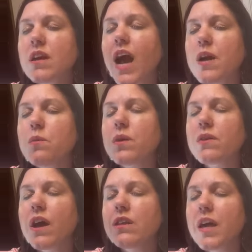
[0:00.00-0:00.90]
I will
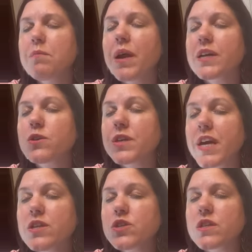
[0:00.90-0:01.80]
not let my
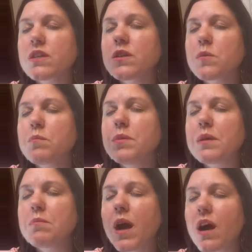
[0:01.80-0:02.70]
creation be
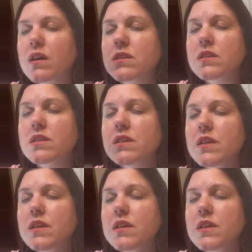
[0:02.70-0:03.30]
mocked.